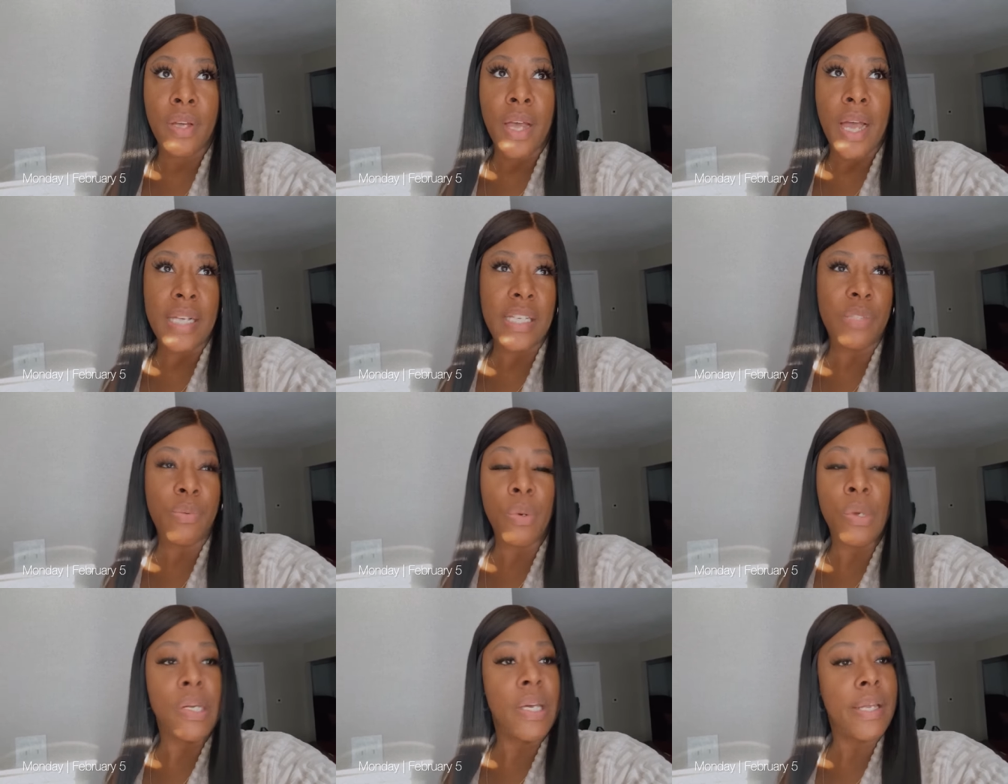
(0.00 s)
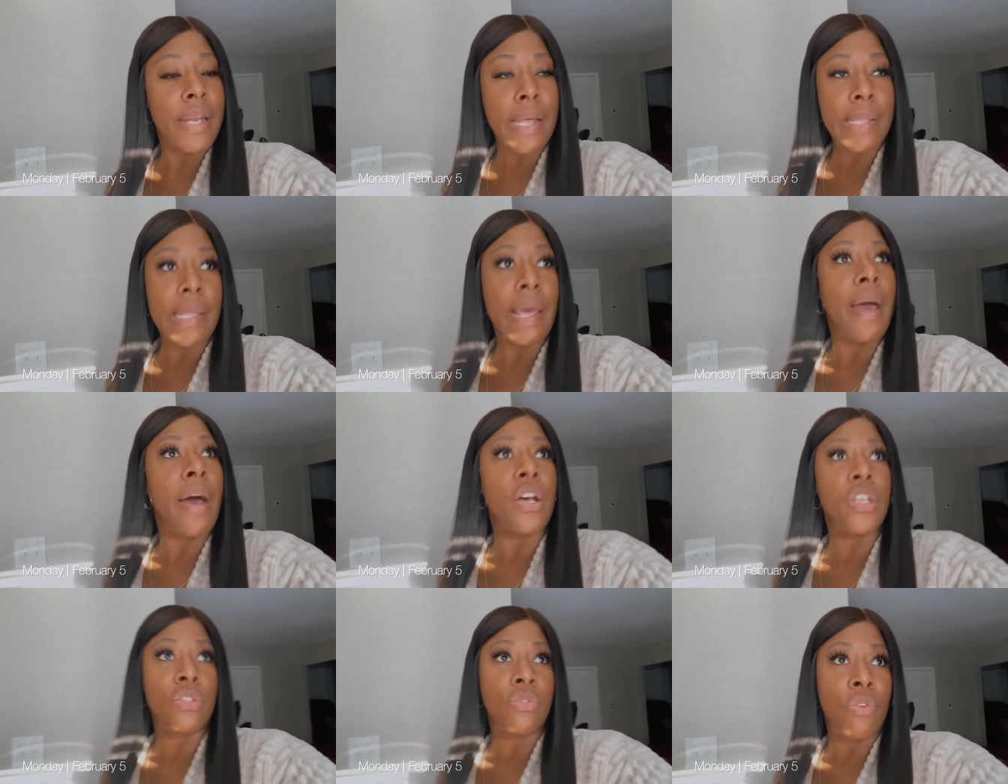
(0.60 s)
I just want to get out the
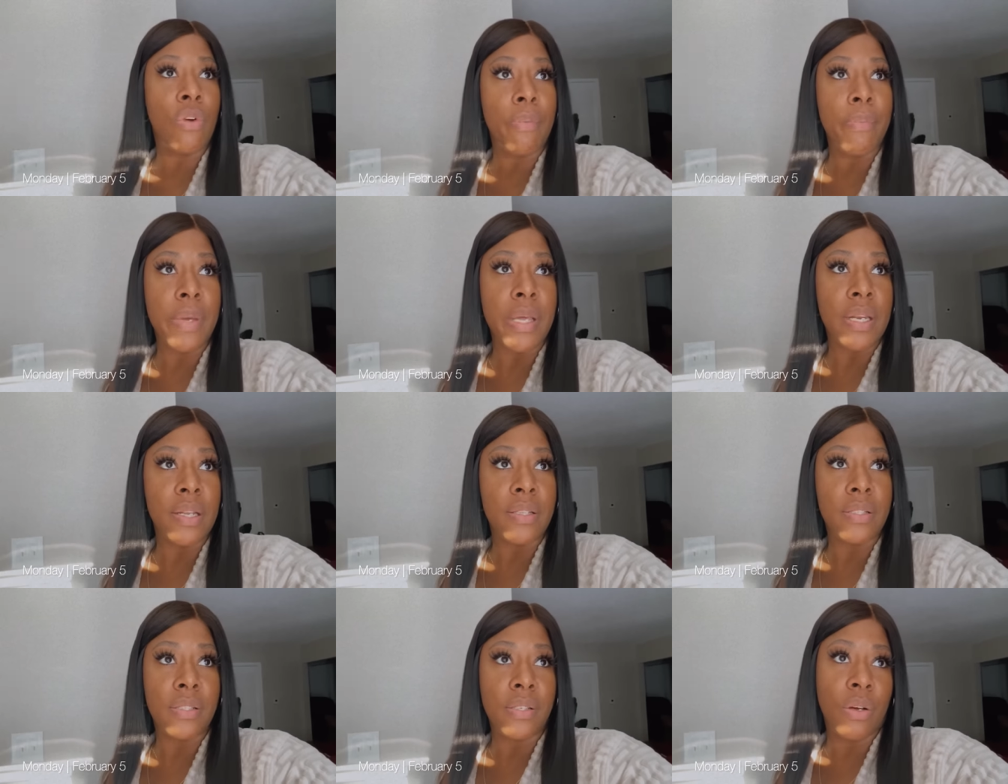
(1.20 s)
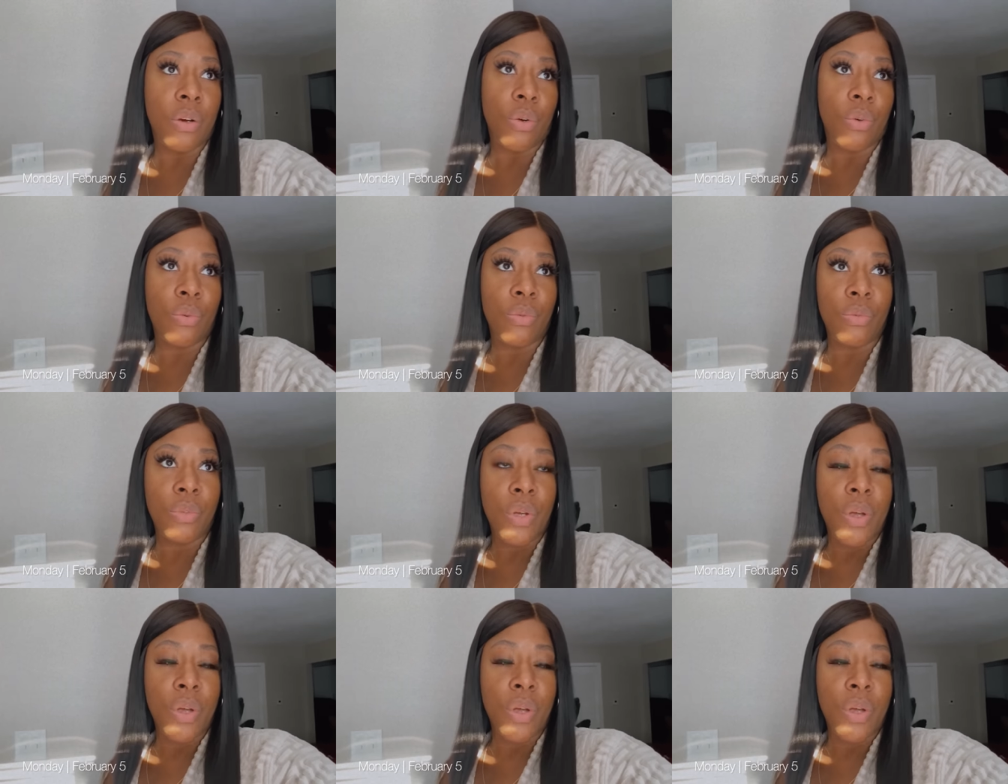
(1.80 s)
house for a minute, so